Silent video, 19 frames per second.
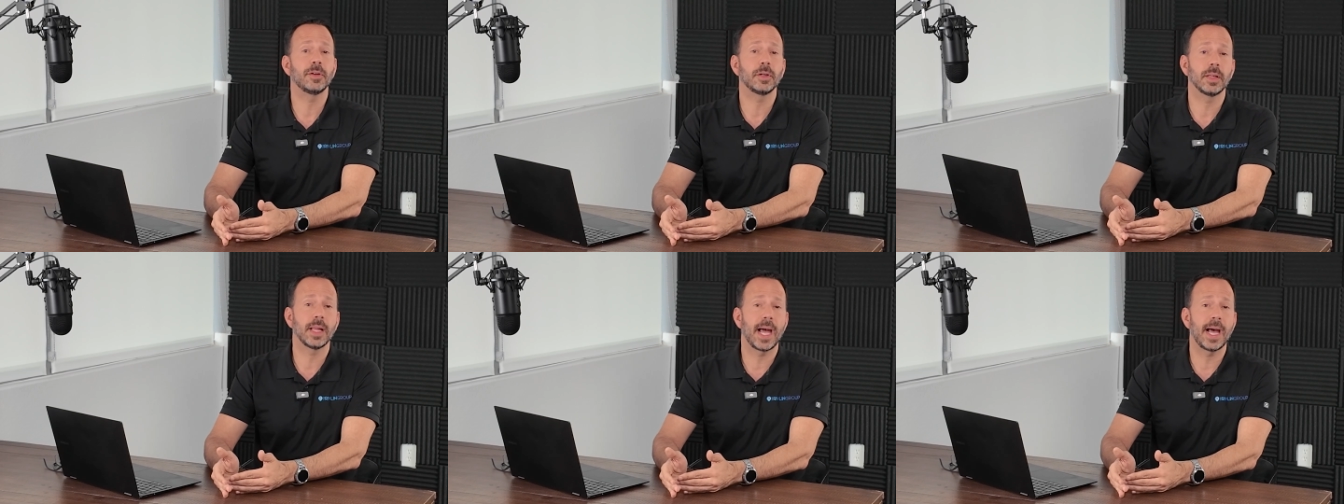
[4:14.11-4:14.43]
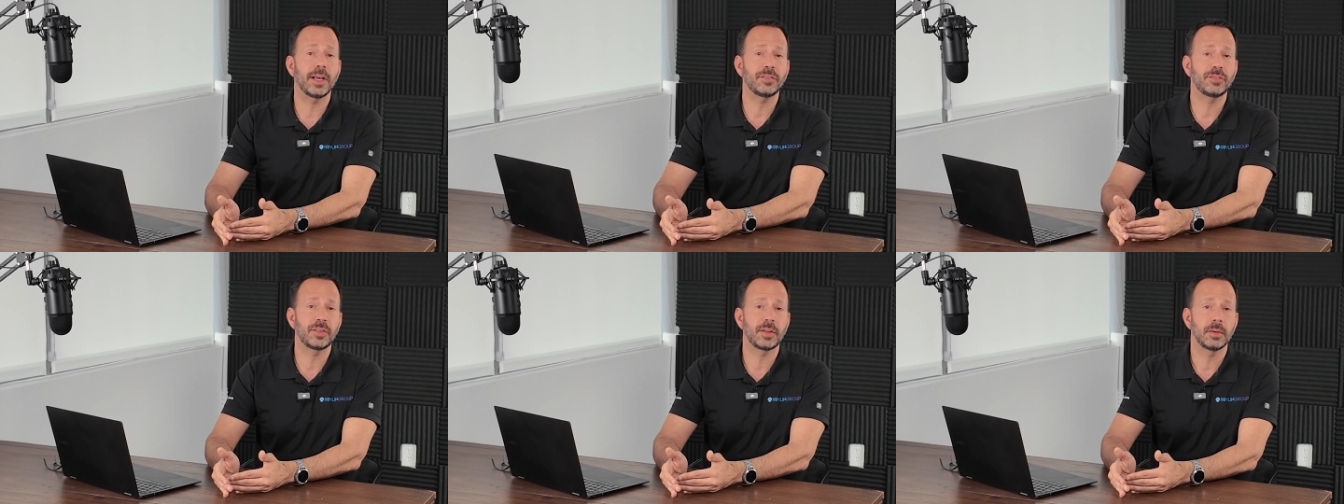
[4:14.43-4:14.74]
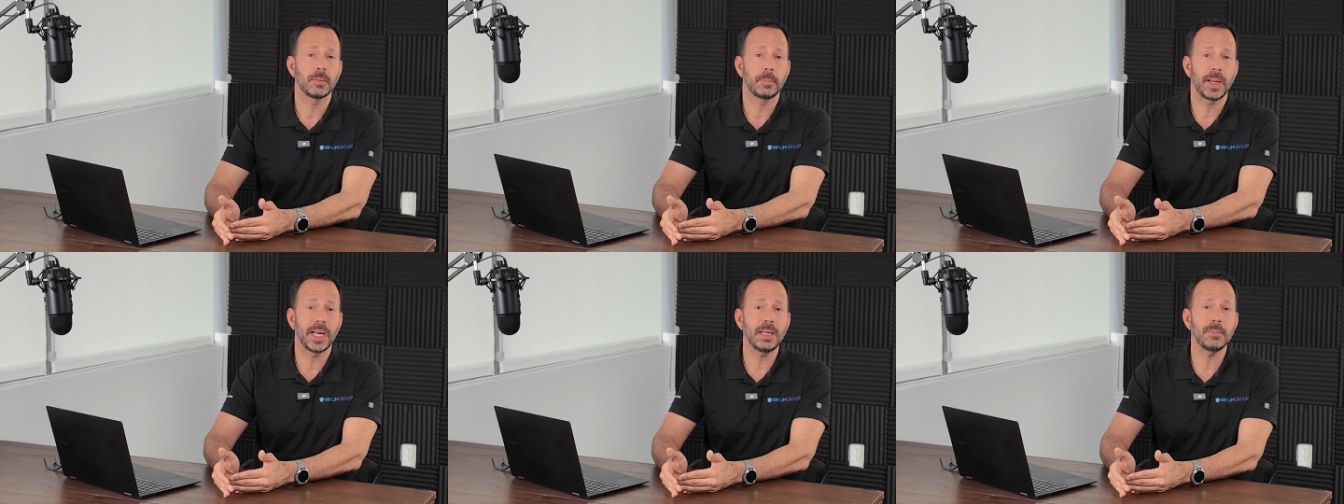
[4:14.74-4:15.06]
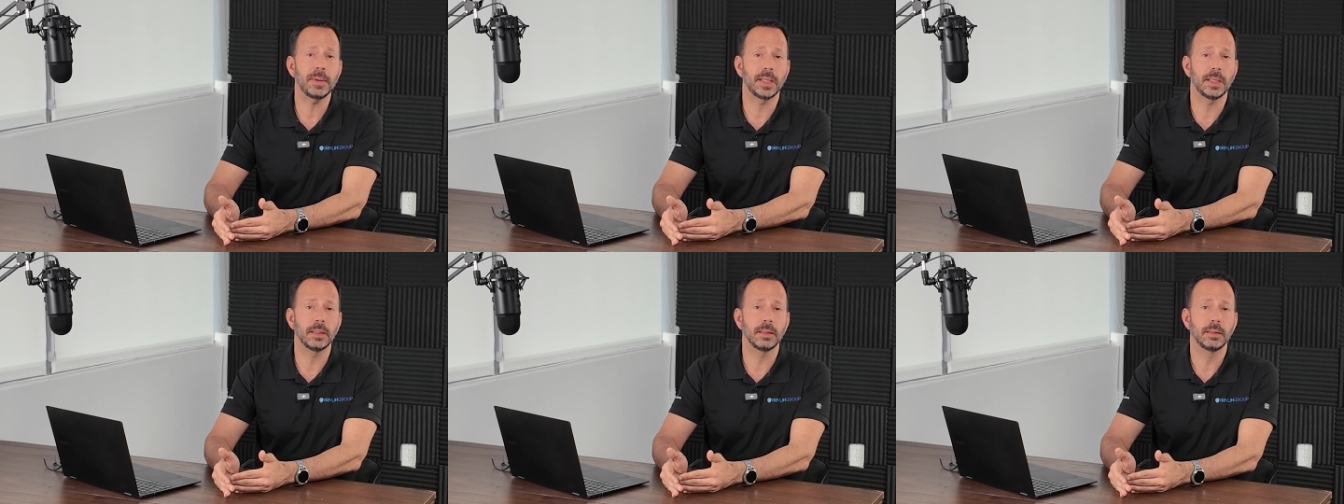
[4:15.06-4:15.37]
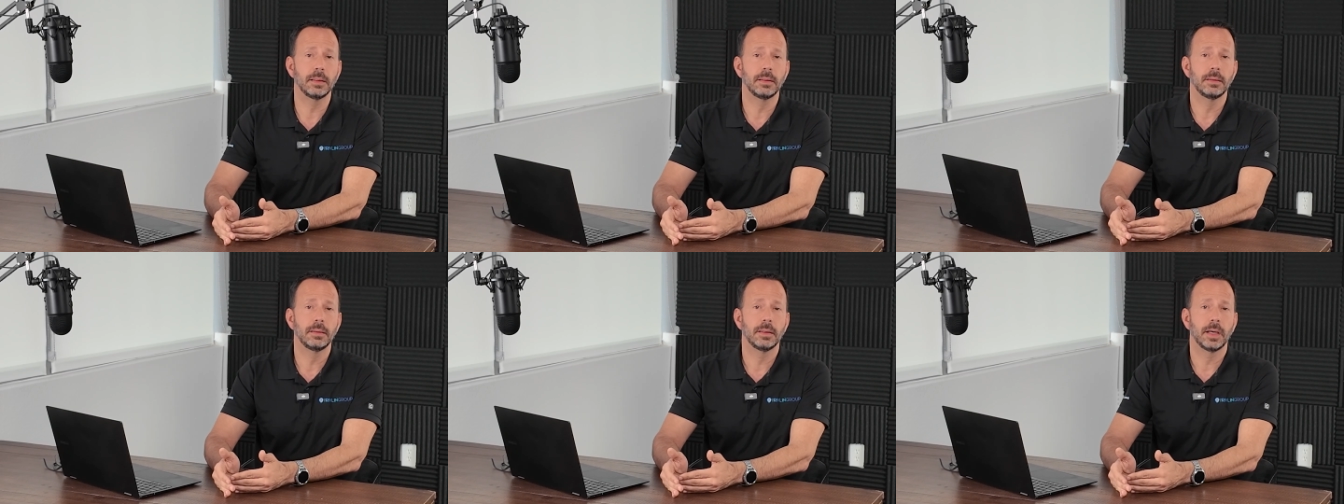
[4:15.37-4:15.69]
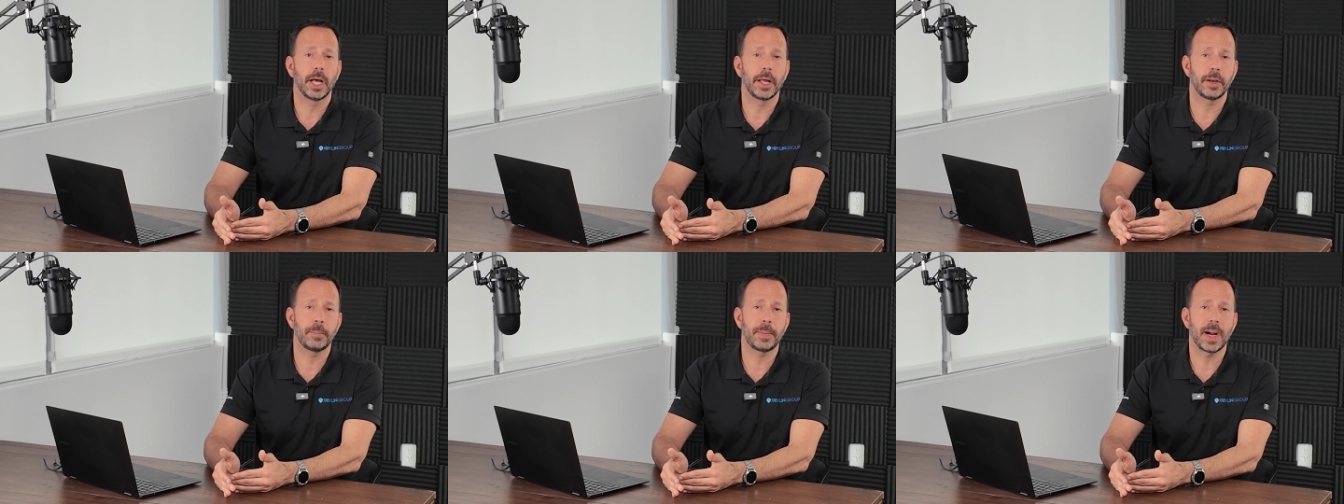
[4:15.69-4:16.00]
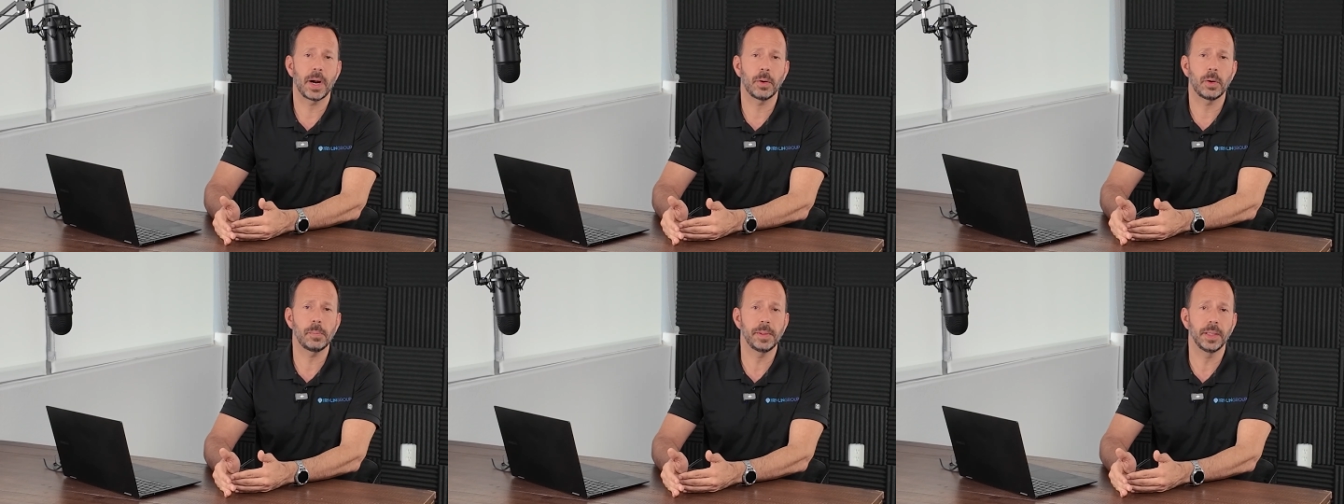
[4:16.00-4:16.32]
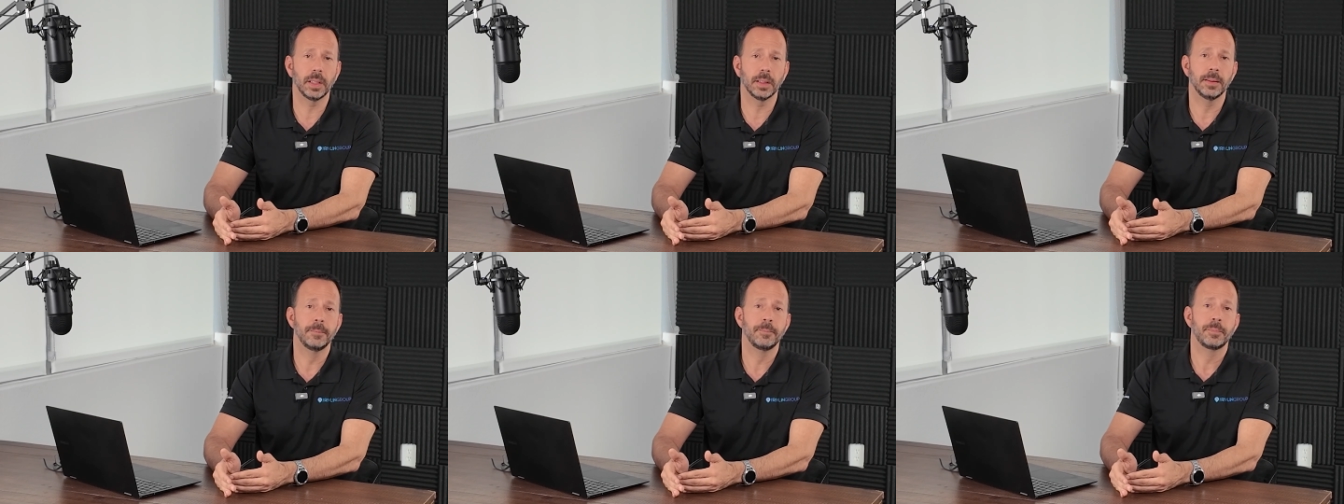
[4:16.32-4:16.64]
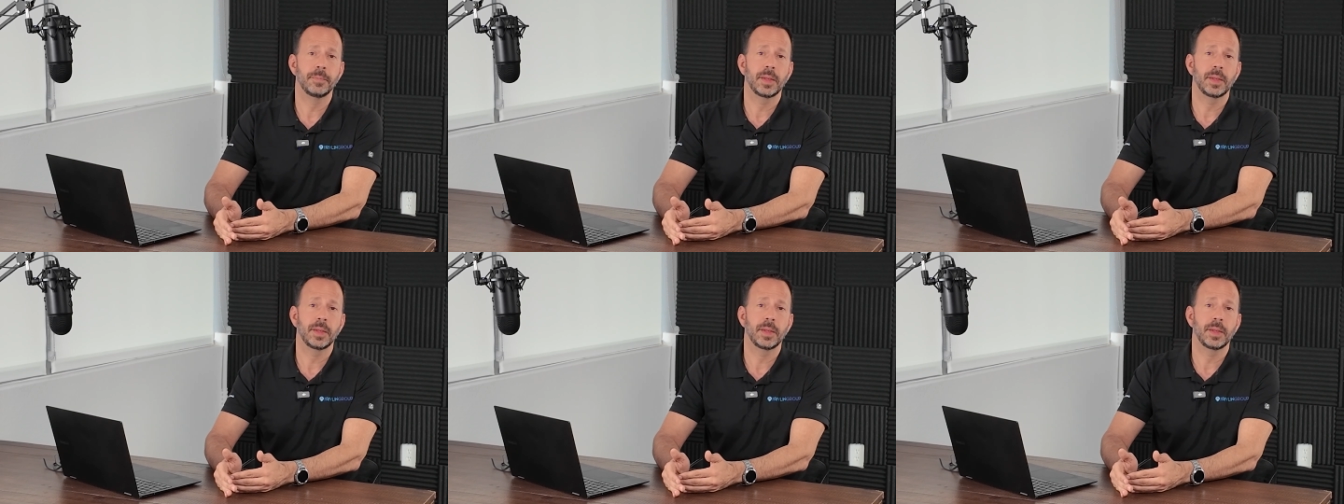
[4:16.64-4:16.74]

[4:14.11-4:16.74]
your last payment on a power bill.